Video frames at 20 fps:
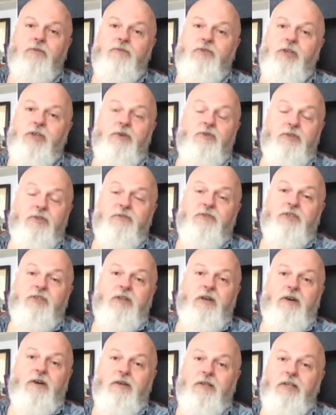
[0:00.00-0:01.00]
Joseph
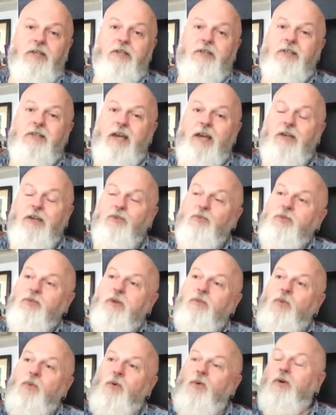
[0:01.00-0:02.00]
Stalin had handled
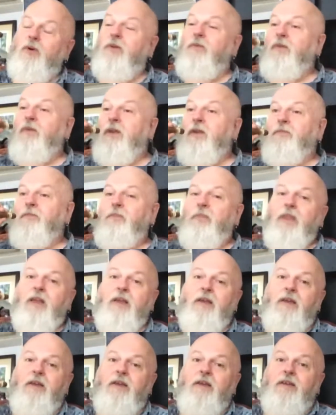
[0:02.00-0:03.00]
the war.
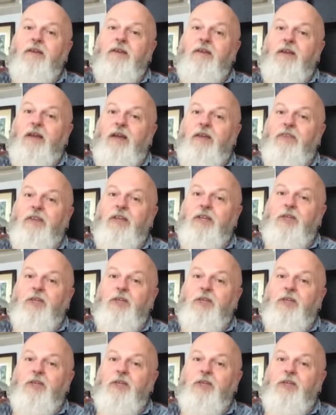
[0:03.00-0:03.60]
And